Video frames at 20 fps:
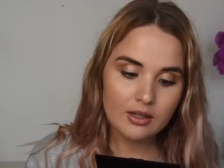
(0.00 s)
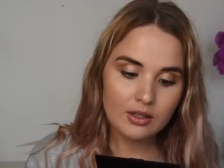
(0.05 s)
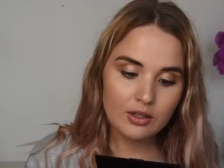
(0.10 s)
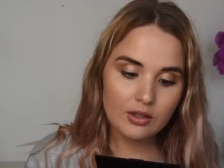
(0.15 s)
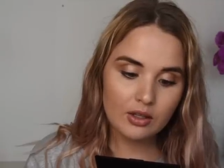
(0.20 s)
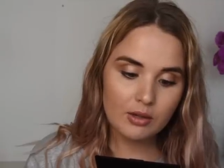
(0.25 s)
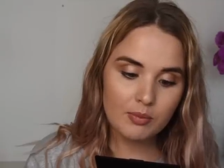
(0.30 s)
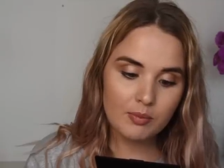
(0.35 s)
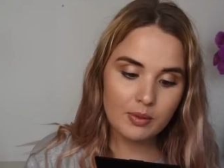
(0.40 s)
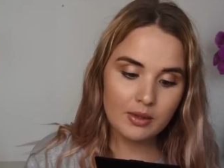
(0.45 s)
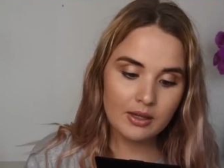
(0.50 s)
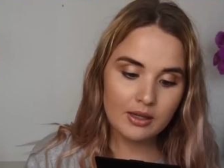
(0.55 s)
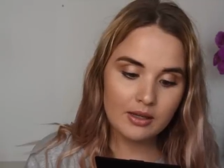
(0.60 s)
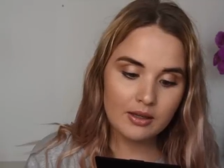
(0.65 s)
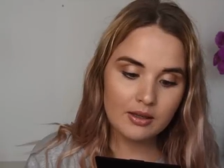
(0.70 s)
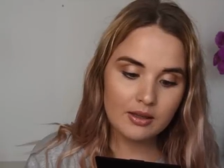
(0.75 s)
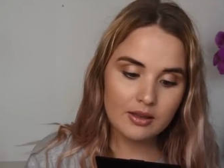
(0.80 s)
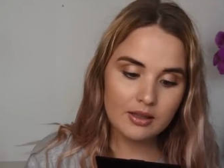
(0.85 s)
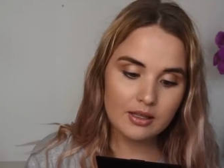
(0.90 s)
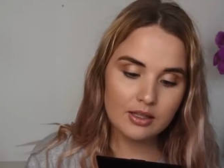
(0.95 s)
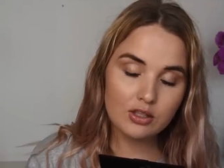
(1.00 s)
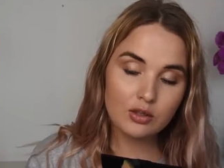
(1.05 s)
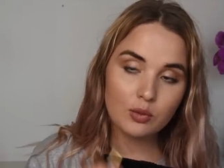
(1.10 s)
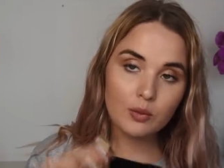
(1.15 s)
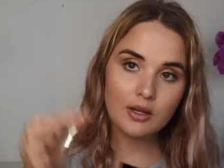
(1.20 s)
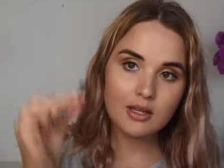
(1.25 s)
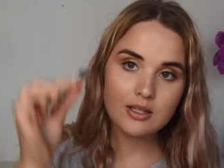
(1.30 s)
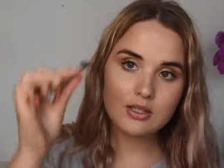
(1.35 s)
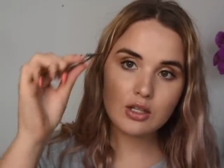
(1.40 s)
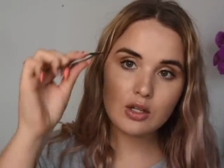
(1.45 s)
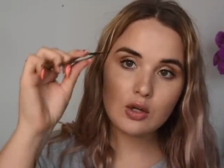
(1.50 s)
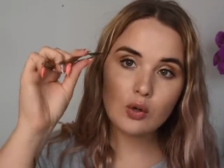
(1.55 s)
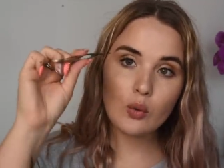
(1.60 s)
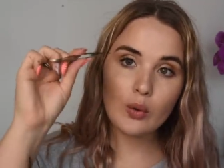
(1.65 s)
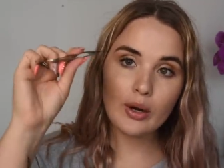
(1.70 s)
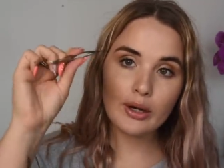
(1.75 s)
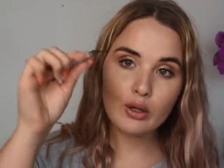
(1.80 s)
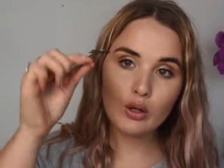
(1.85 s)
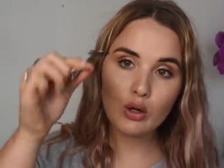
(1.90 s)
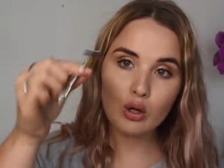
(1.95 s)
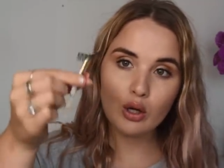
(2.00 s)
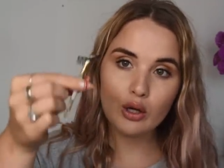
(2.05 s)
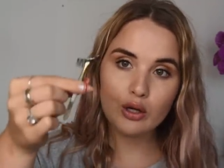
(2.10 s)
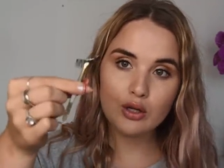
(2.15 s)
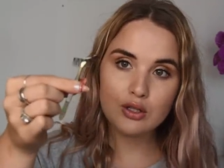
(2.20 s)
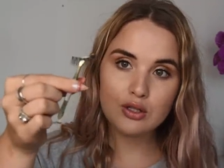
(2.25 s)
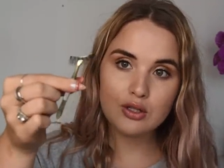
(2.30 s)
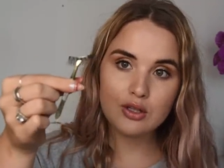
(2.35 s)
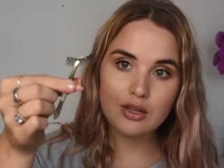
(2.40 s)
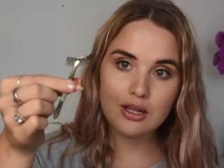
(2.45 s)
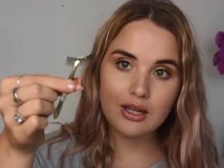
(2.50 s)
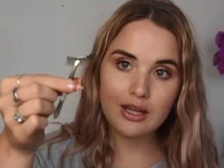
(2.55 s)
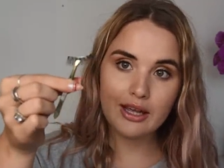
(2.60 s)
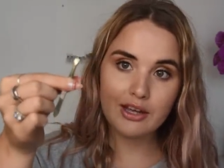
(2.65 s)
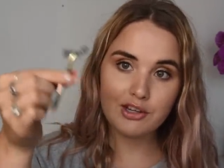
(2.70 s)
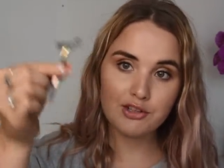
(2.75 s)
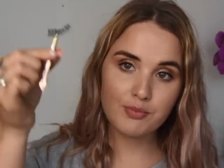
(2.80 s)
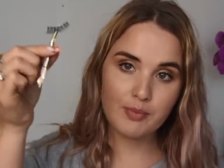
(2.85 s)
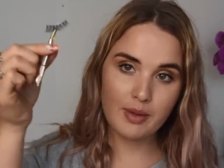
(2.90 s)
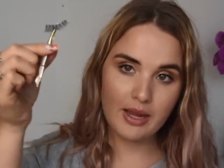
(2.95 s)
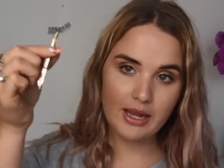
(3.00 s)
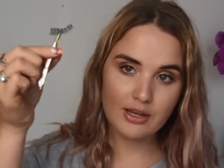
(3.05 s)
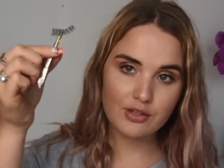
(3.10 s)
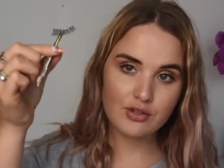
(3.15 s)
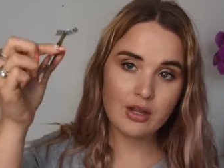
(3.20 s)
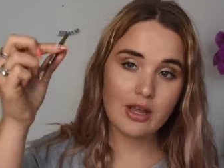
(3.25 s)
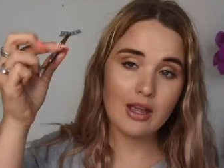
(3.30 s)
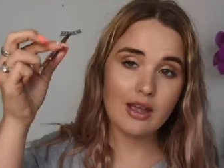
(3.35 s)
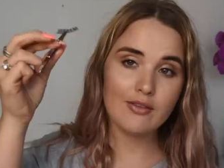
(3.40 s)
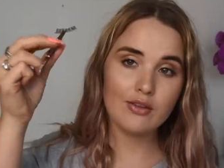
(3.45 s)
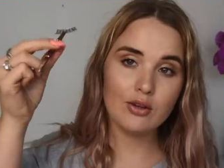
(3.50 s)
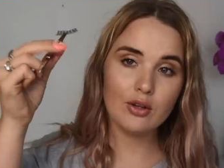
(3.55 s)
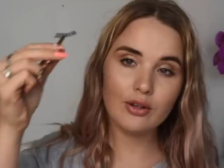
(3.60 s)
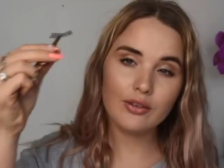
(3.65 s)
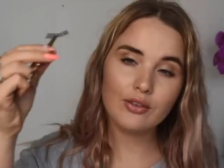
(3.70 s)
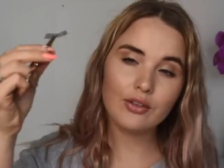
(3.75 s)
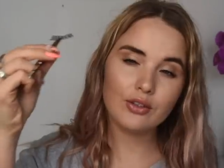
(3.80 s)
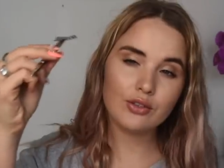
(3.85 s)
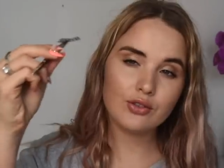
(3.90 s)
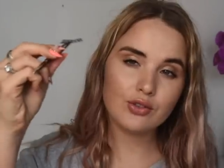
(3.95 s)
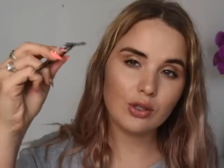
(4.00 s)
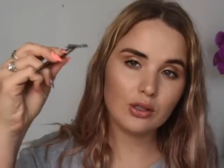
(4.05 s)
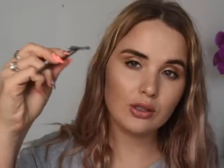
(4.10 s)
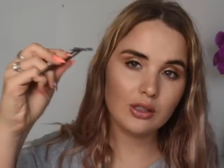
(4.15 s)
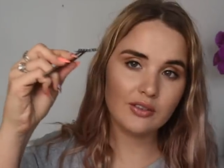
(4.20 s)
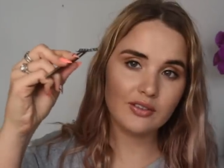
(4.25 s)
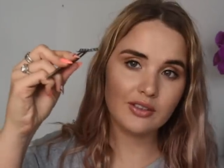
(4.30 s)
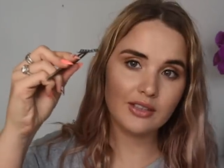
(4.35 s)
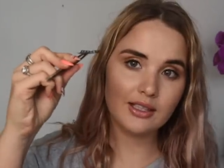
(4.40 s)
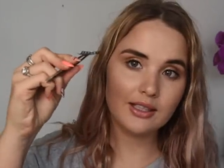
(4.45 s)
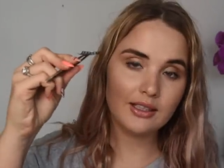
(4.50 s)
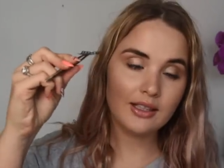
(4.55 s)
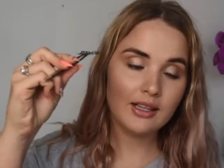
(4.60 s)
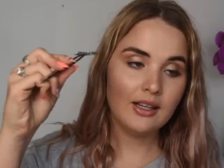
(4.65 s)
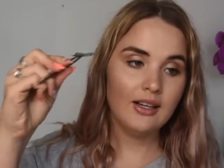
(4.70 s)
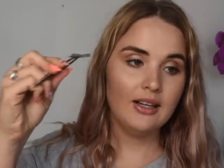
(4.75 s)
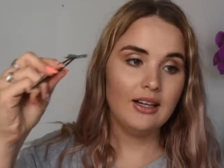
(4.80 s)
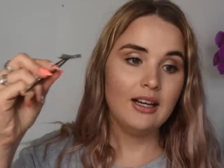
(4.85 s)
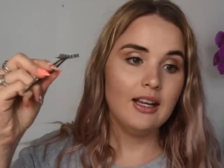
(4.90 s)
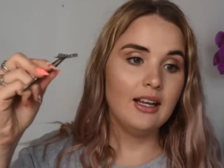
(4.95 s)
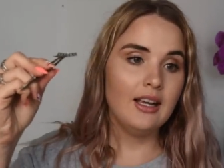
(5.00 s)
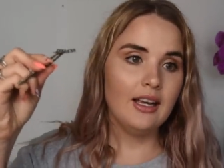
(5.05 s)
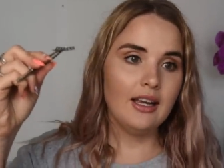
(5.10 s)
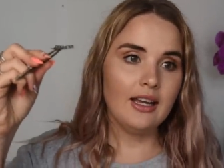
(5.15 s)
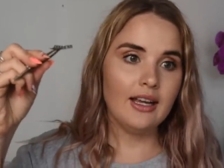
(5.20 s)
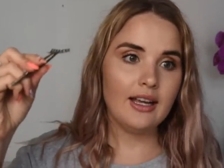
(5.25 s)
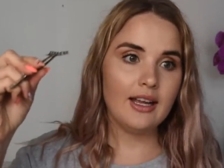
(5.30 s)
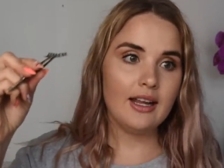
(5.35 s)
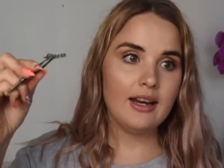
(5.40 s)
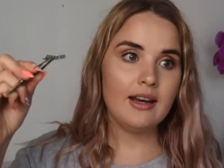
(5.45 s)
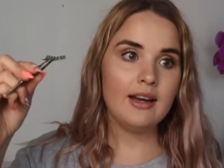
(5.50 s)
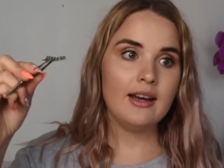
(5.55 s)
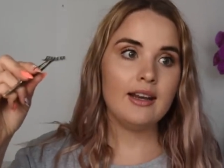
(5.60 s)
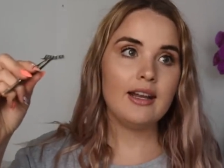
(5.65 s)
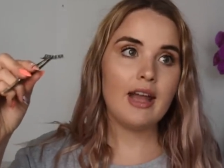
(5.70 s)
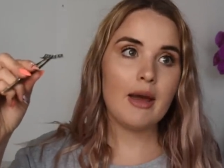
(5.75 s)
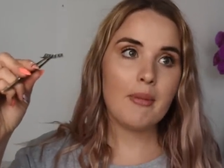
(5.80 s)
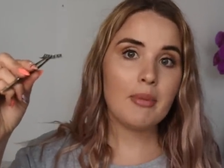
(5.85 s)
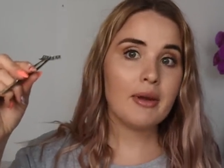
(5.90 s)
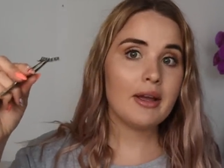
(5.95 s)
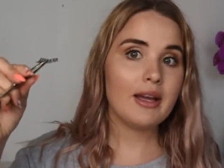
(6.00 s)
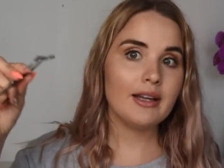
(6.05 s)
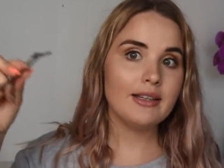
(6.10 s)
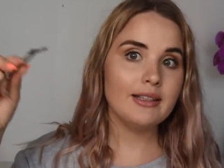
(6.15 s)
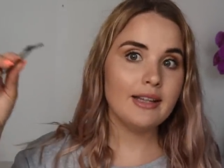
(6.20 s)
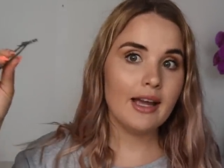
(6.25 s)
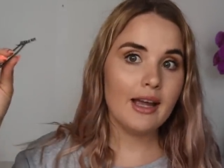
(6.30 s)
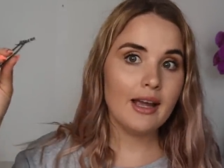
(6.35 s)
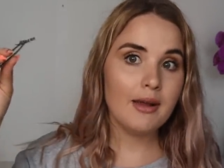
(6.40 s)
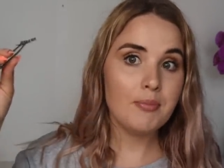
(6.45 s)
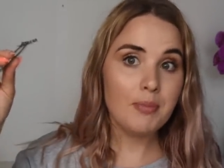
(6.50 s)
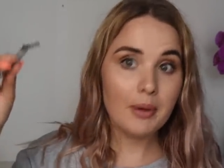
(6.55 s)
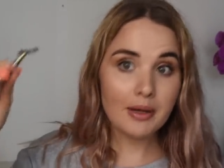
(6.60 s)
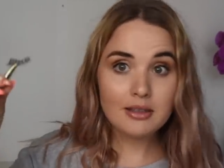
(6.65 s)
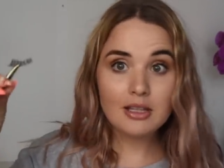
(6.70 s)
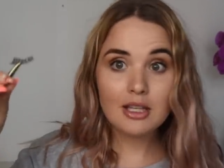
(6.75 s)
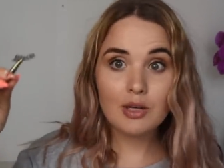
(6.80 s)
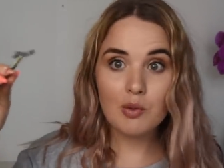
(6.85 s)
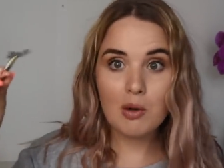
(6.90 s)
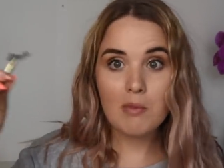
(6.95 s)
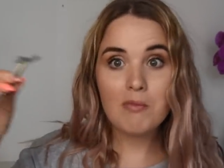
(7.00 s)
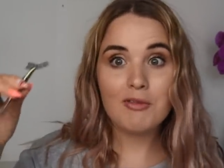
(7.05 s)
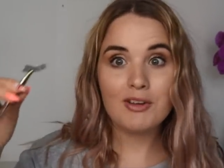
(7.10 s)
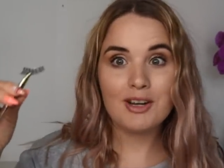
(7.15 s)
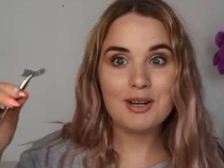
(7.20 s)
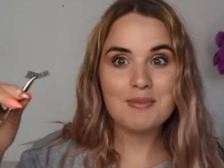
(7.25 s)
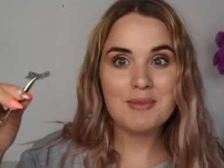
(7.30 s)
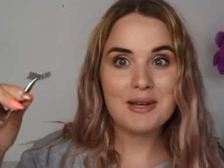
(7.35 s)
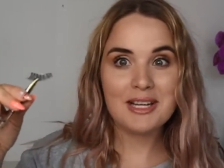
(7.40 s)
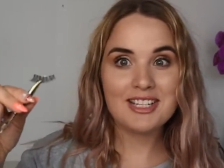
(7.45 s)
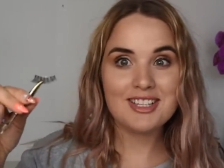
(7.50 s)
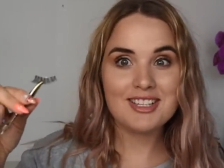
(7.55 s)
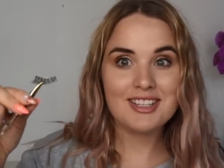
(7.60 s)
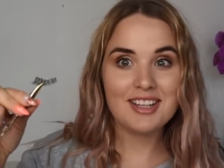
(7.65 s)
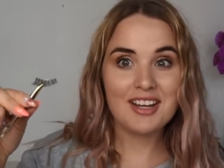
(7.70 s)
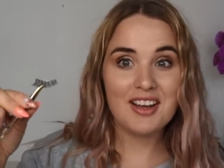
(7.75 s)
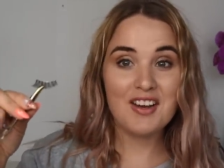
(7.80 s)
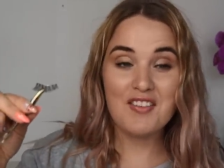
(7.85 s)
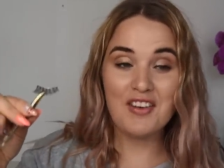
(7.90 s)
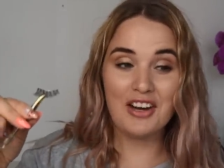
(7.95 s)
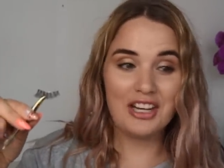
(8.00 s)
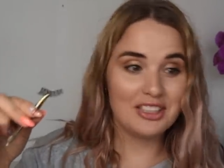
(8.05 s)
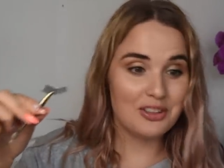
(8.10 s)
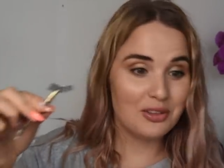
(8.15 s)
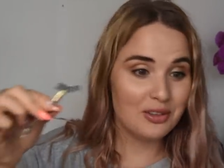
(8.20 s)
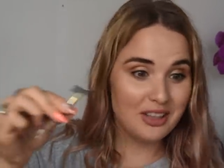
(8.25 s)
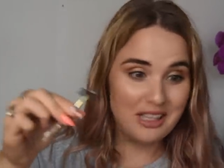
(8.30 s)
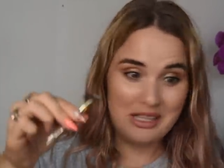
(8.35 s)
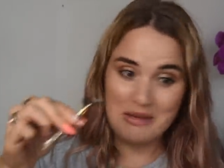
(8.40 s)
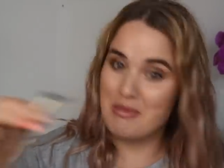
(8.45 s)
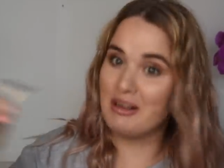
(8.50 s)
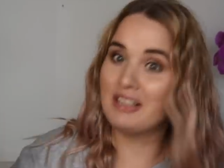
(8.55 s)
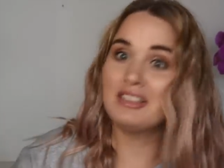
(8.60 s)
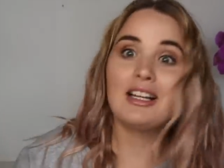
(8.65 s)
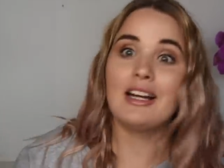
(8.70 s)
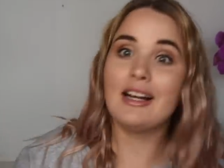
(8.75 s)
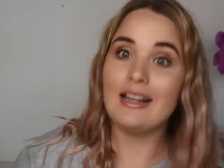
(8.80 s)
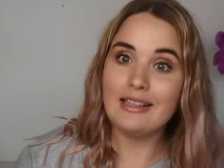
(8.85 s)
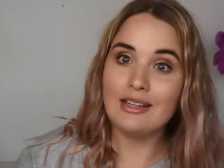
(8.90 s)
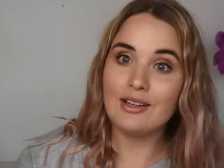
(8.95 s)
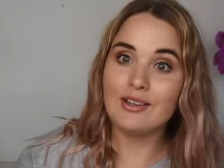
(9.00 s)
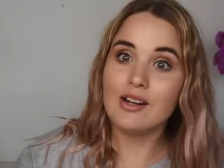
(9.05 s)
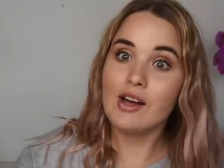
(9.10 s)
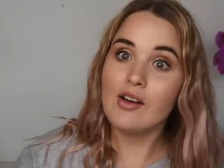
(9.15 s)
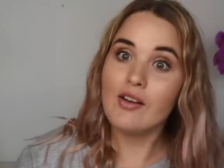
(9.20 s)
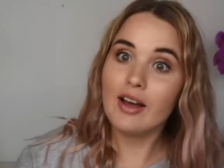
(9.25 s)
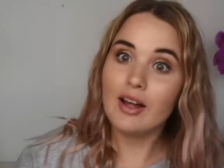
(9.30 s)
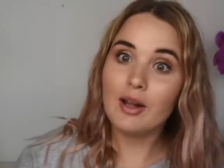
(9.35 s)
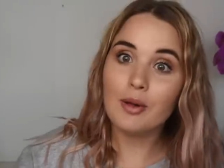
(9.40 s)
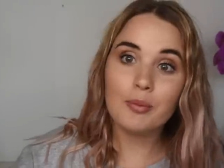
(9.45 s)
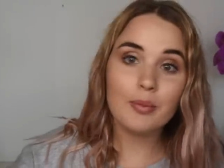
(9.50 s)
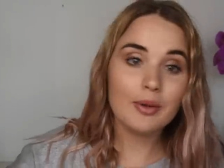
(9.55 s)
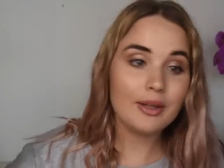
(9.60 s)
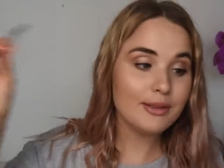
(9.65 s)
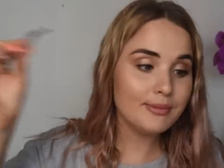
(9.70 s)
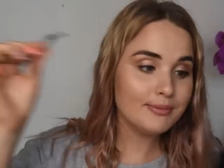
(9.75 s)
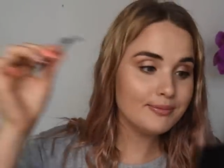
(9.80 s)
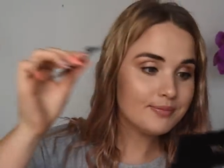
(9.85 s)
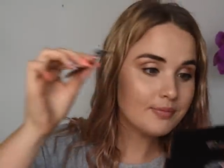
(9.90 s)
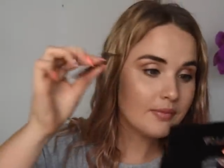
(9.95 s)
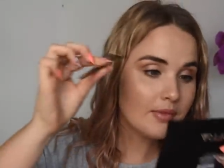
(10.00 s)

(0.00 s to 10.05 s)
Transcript: gripping the tweezer quite close to the lash band, so I have a lot of control over it. En dan begin jy bid en hoop vir die beste, want niemand kan jou nou help nie.